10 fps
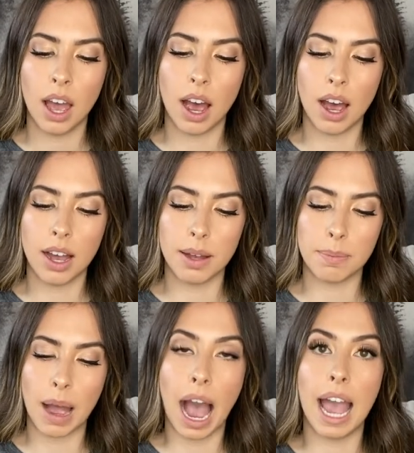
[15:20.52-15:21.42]

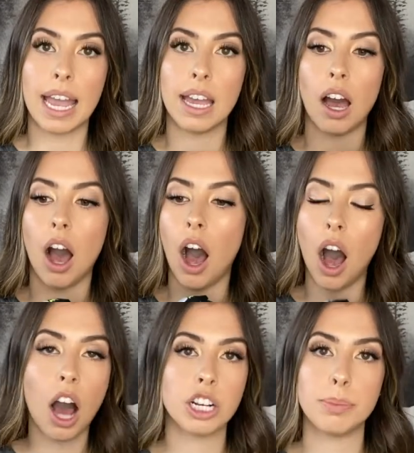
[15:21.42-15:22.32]
I
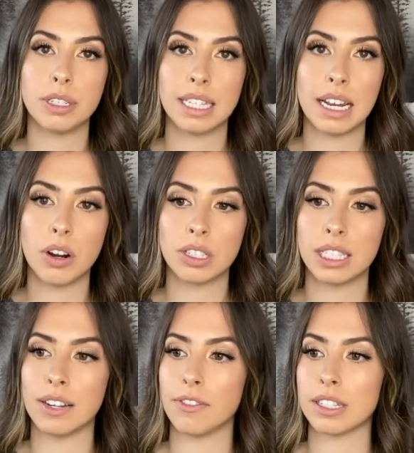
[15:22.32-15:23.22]
100% noticed
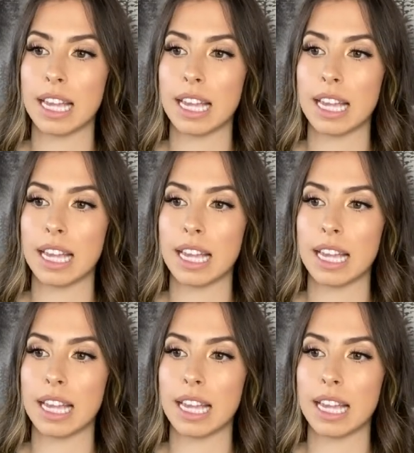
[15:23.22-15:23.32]
the difference.